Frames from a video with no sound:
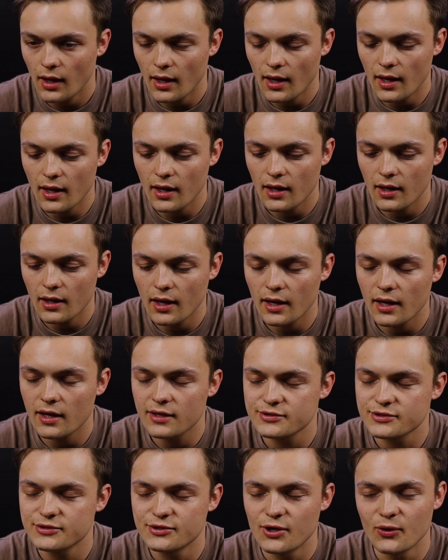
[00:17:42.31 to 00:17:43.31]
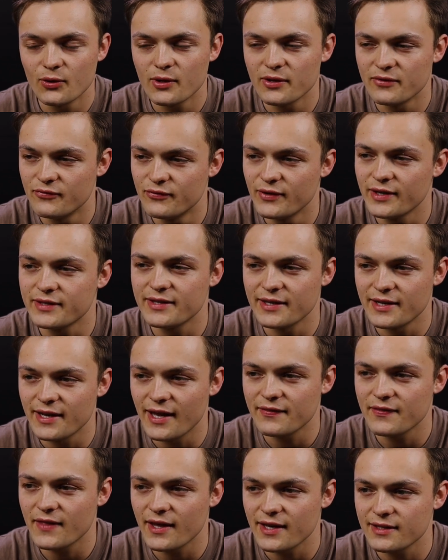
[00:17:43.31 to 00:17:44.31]
And I got so convicted
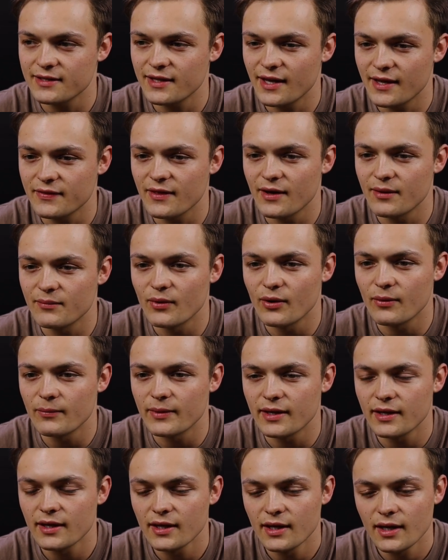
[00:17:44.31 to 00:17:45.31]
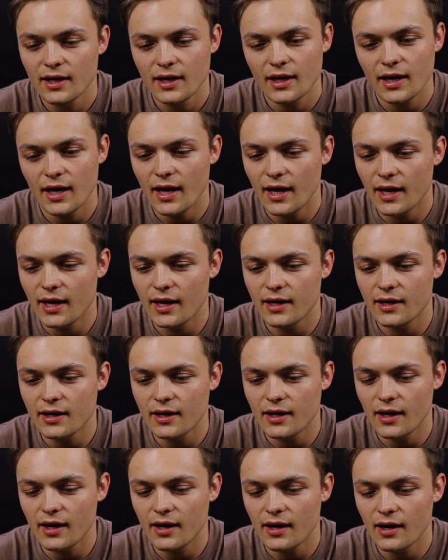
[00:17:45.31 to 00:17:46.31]
at that moment,
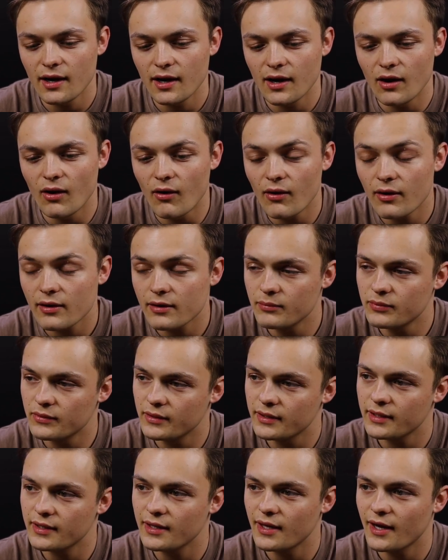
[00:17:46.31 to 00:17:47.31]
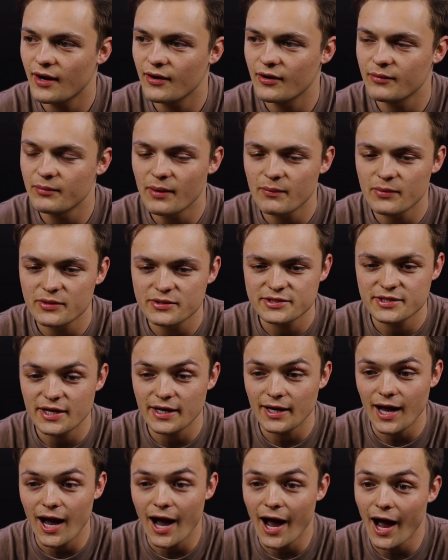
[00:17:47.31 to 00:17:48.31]
and audibly I remember
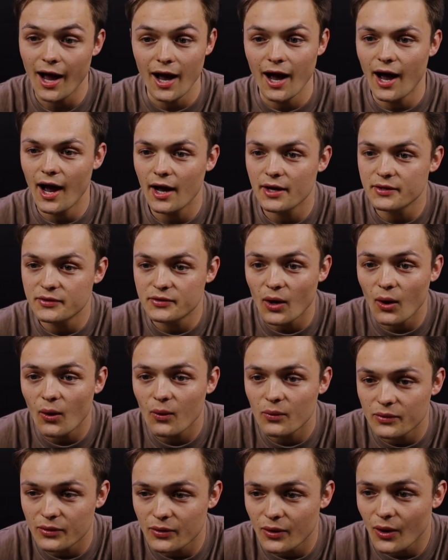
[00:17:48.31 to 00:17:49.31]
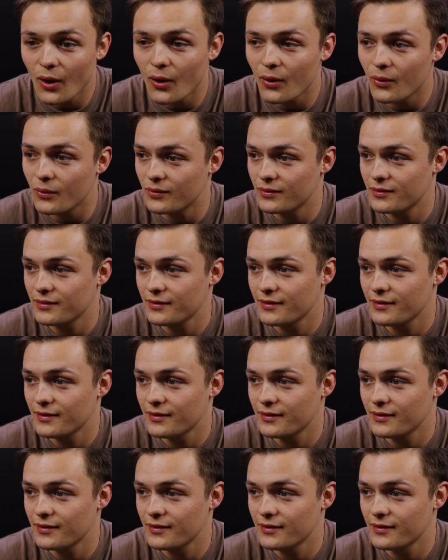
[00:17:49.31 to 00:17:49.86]
saying, "I don't know."